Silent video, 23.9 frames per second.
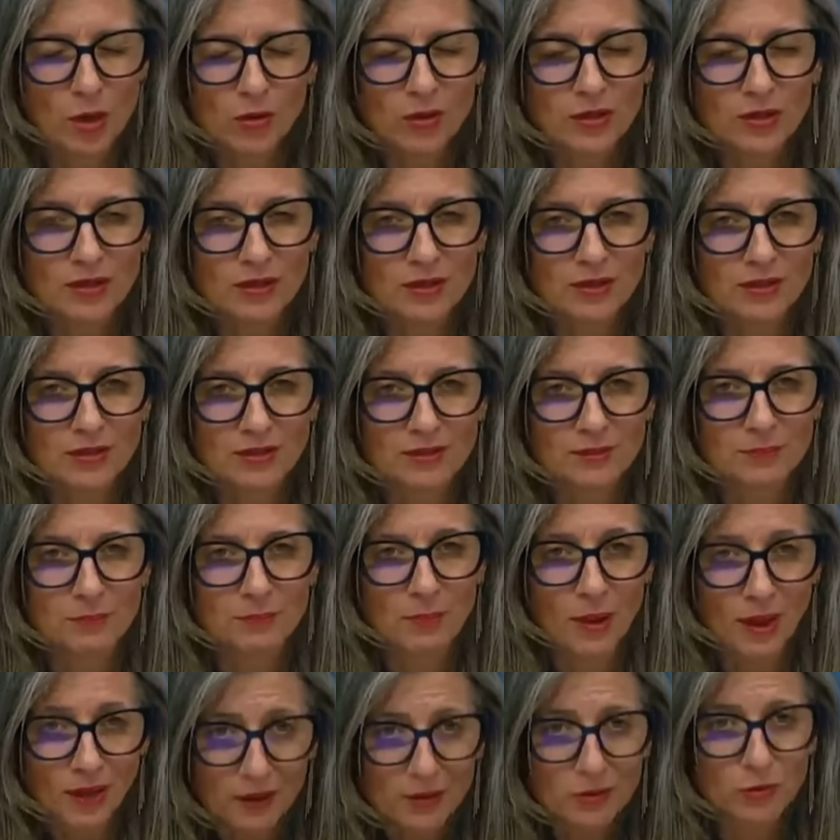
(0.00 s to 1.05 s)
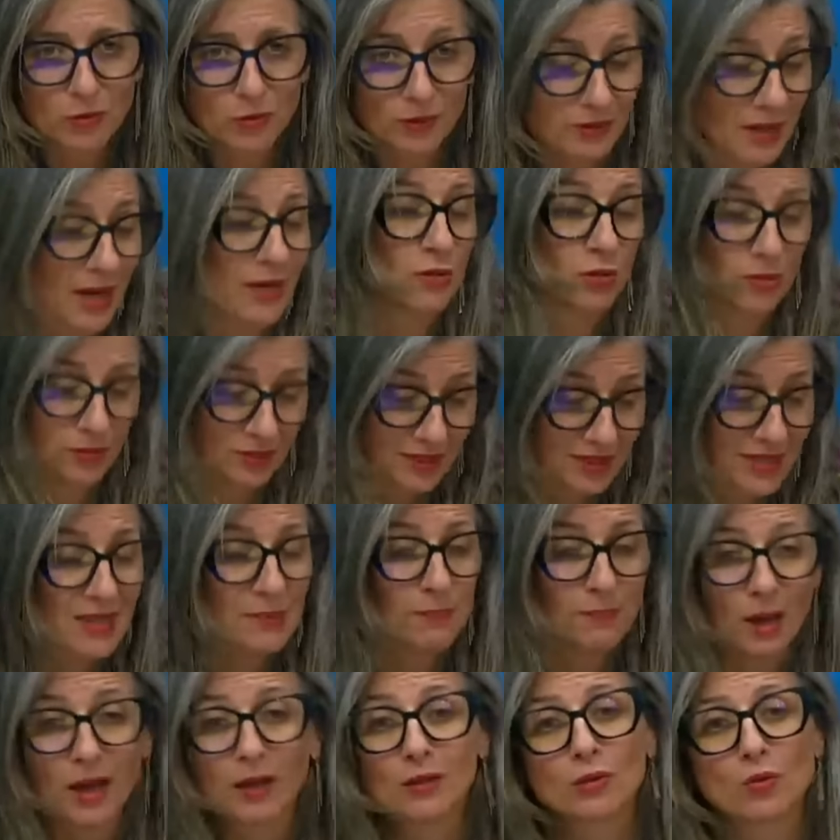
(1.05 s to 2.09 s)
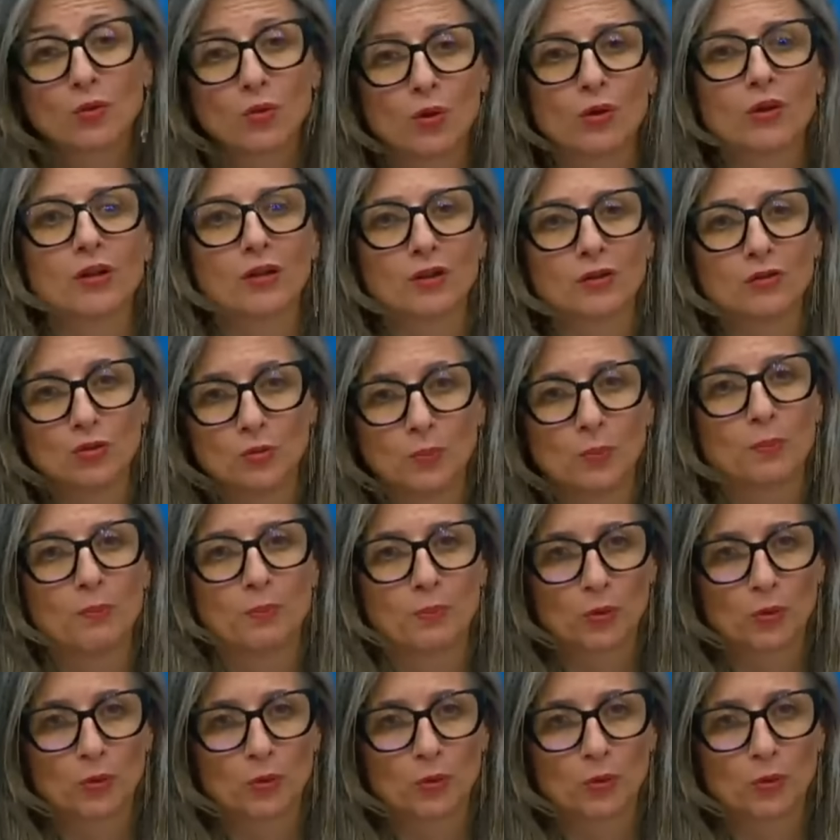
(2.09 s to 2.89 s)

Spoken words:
only bulwark to